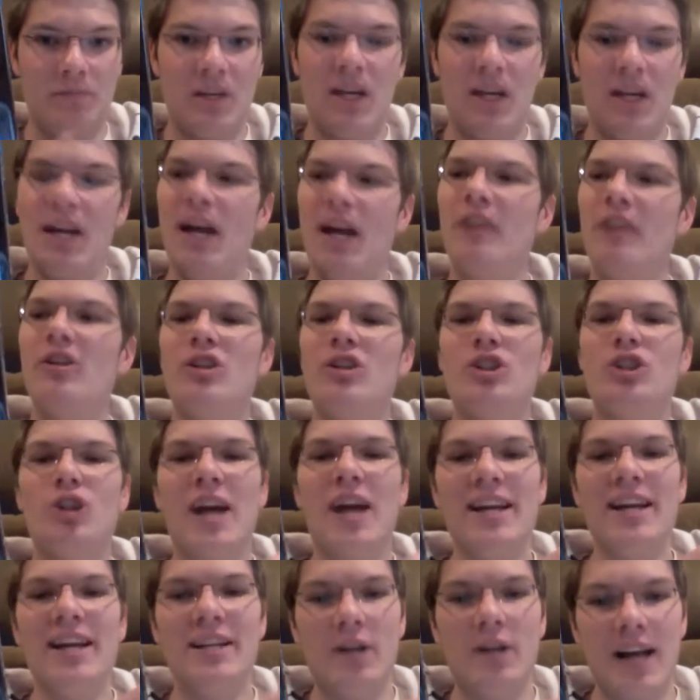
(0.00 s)
and they're
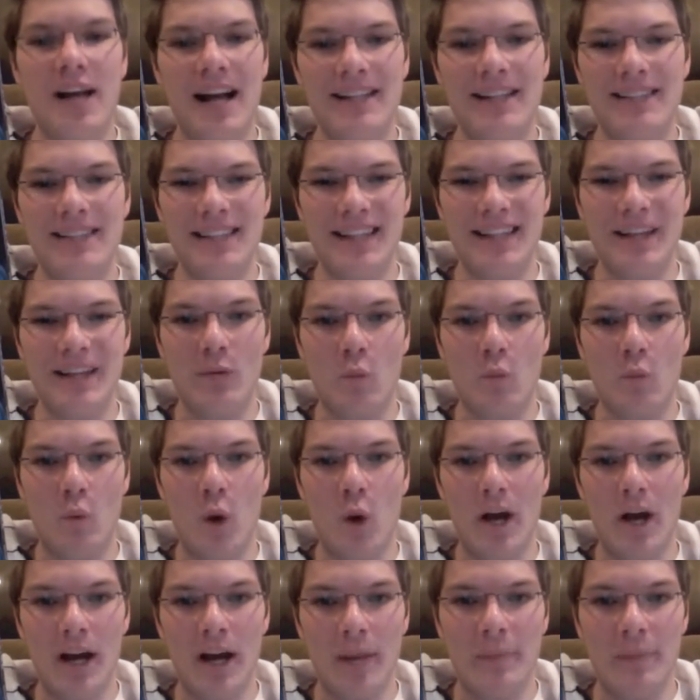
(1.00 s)
trying to constantly
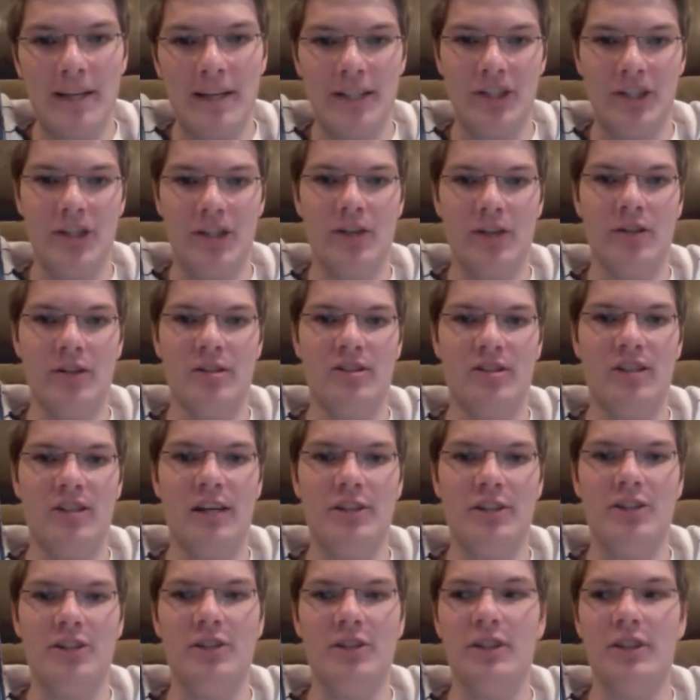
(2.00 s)
one-up each other,
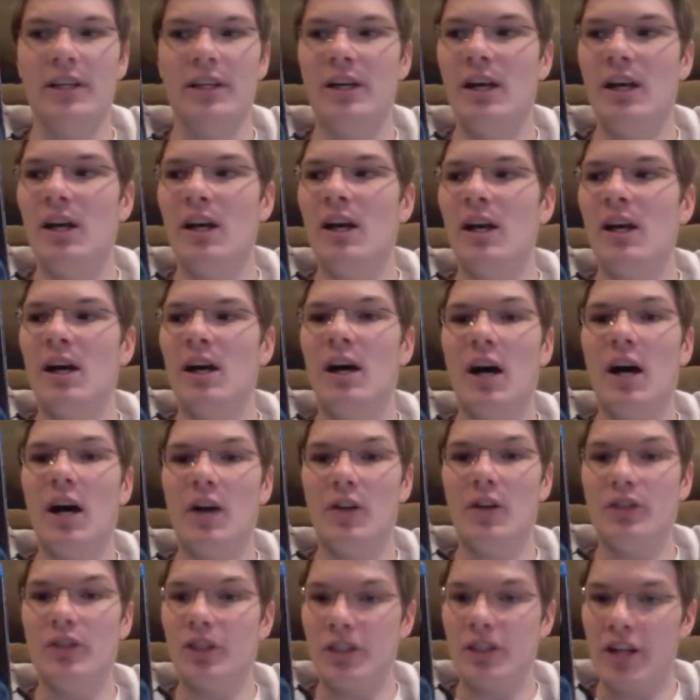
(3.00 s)
essentially.
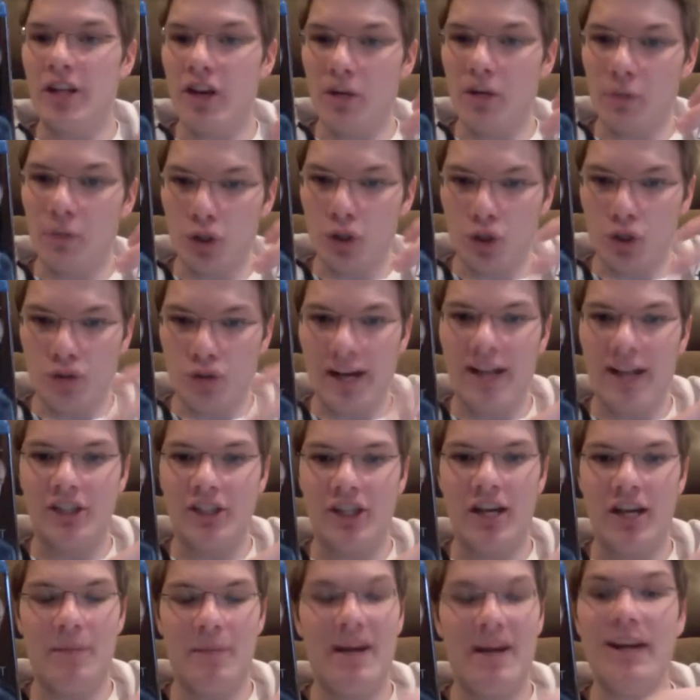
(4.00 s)
There's a terrible
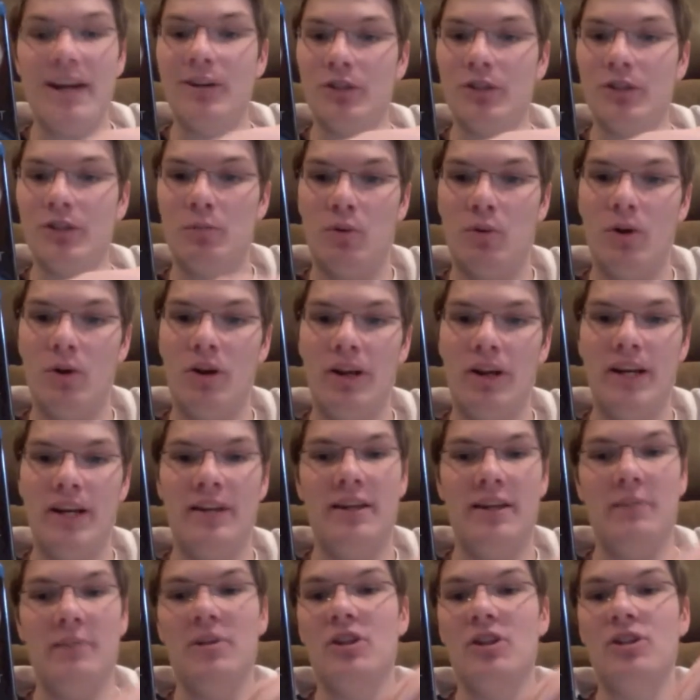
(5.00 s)
tragedy. I'm not going to spoil
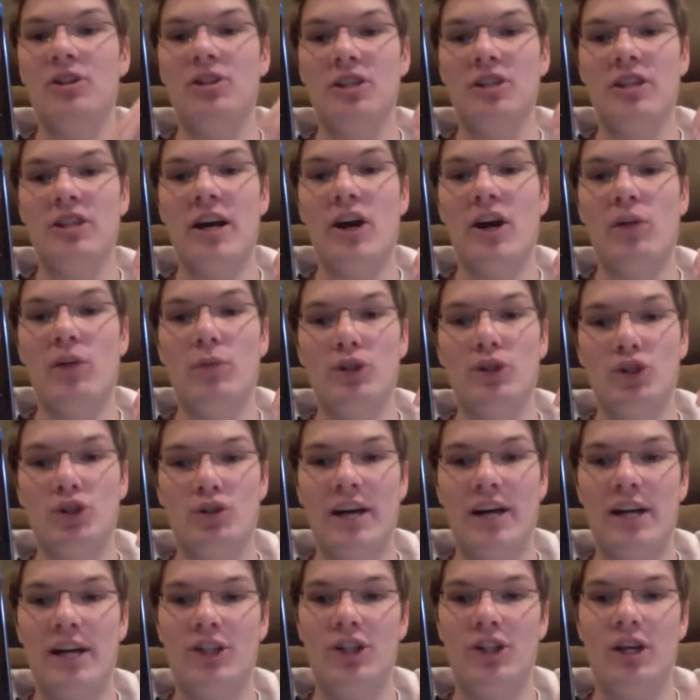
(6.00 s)
anything, but there's a terrible
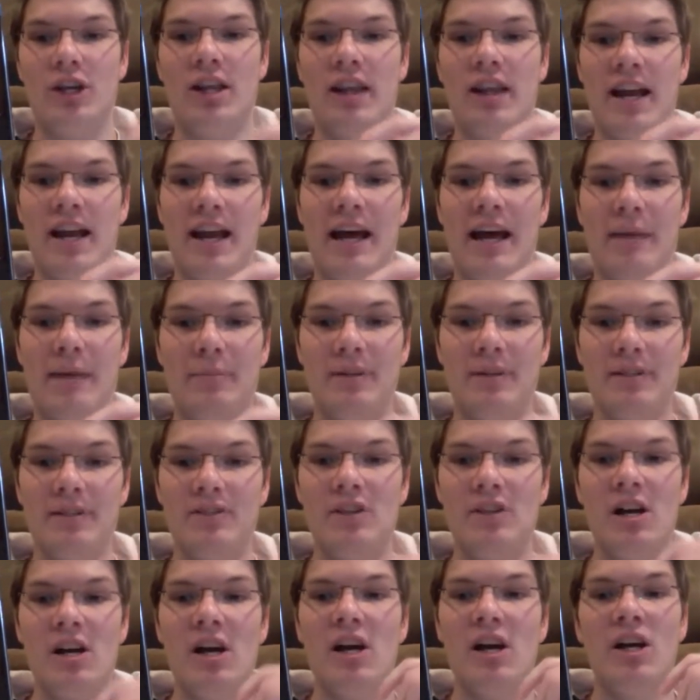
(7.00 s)
tragedy that
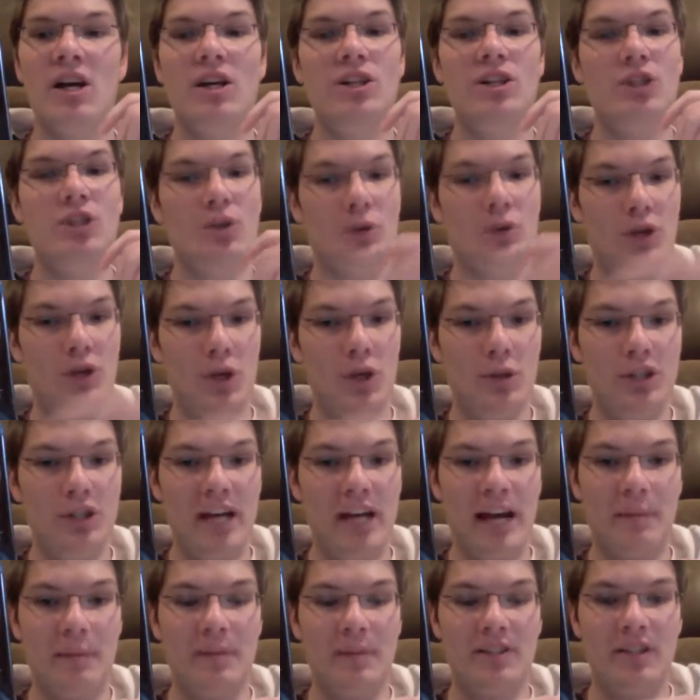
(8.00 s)
happens to Hugh
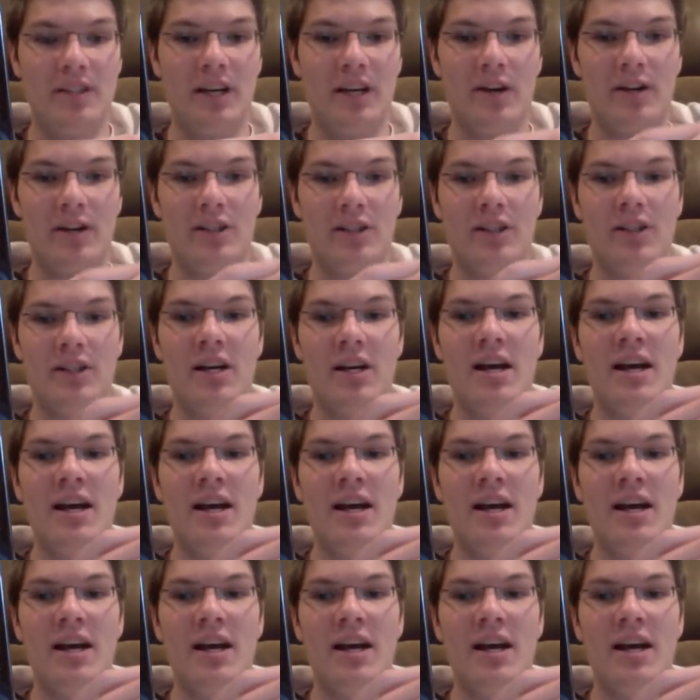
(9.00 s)
Jackman's character,